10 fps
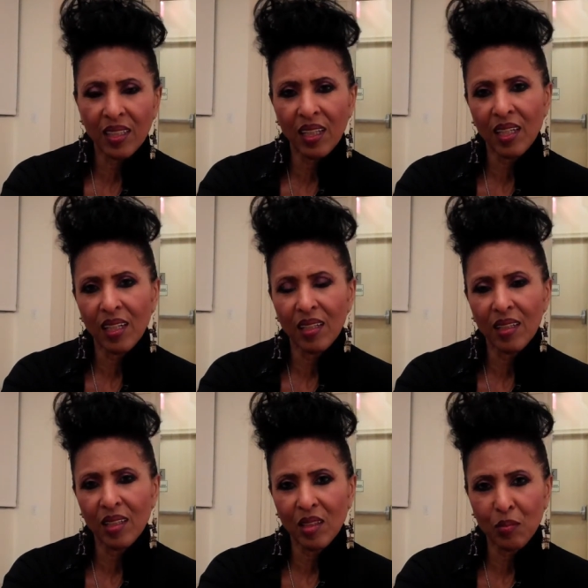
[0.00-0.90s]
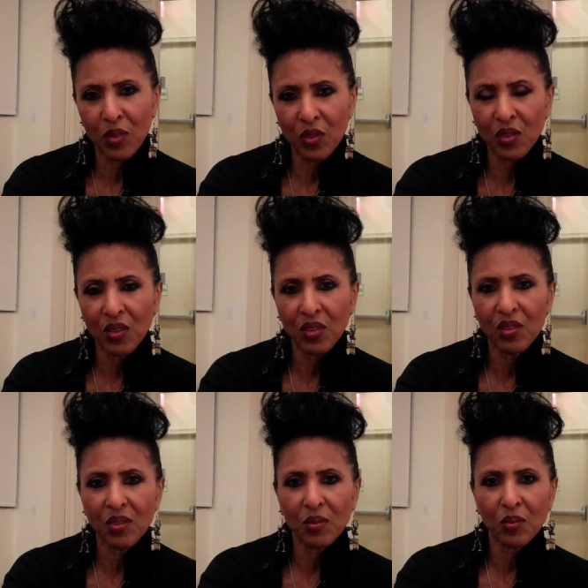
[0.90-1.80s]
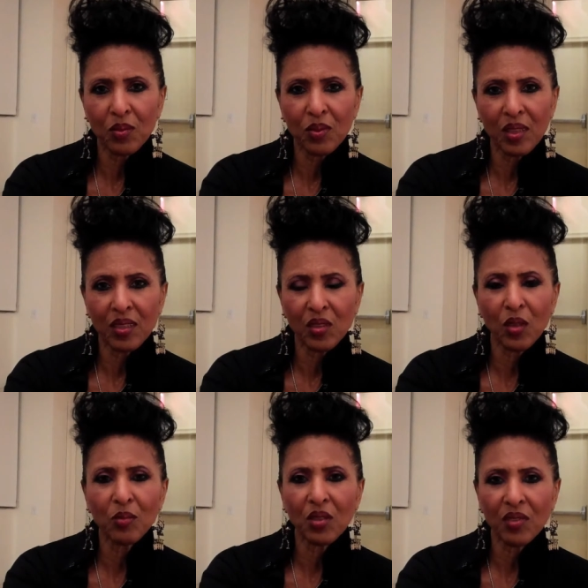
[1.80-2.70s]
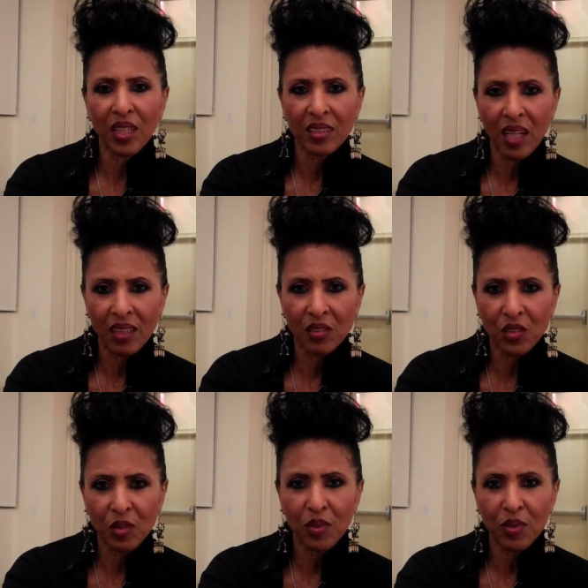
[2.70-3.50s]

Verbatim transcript: uh, a business in terms of technology